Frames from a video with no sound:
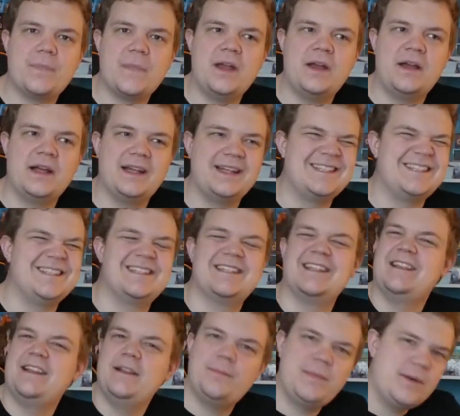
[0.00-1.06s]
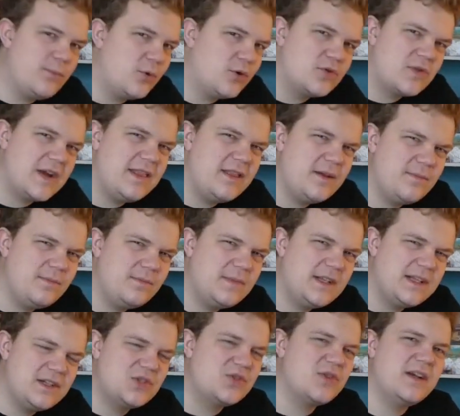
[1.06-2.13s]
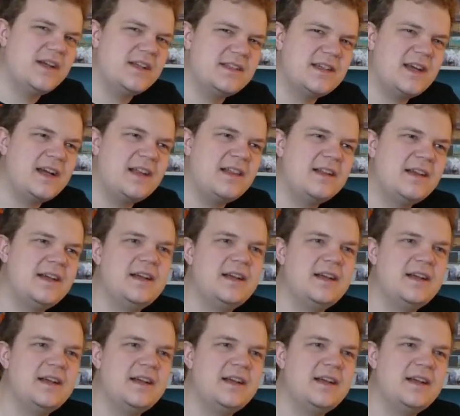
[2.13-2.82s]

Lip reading: I guess it's a little bit more random than drawing a tile.